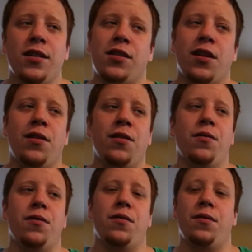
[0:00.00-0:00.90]

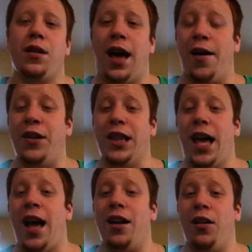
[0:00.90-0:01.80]
So having
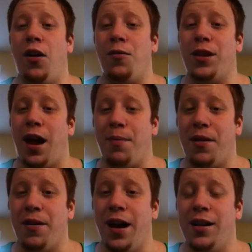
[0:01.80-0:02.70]
that along with
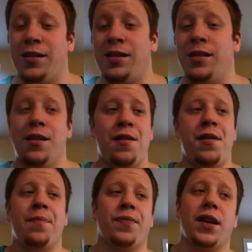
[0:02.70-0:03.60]
Hyperions
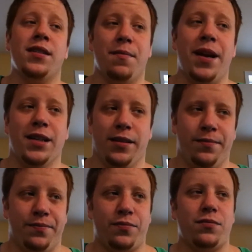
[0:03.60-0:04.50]
is amazing.
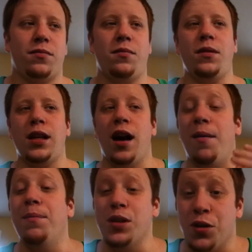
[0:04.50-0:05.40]

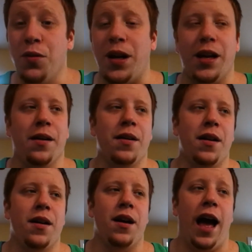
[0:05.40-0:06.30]
Mizuki
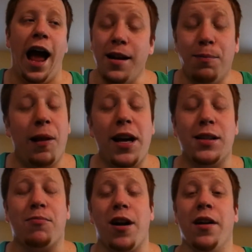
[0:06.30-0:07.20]
and
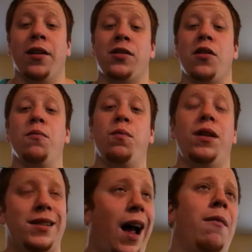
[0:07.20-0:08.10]
Plague Spreader. So
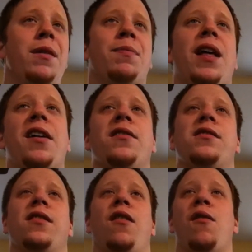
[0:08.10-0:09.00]
zombie
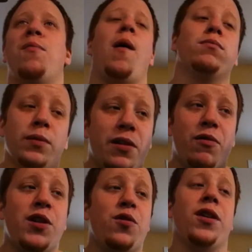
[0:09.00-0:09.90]
players are probably
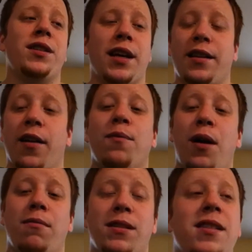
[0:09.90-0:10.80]
rejoicing. They're
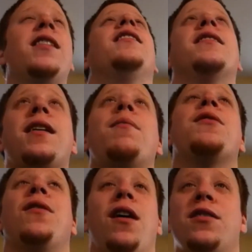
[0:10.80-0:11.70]
probably singing at the top of
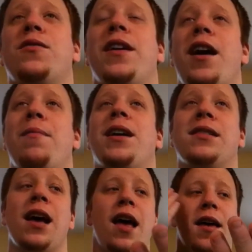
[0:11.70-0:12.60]
their lungs right now
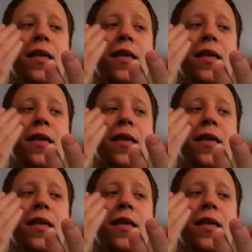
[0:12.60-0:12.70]
because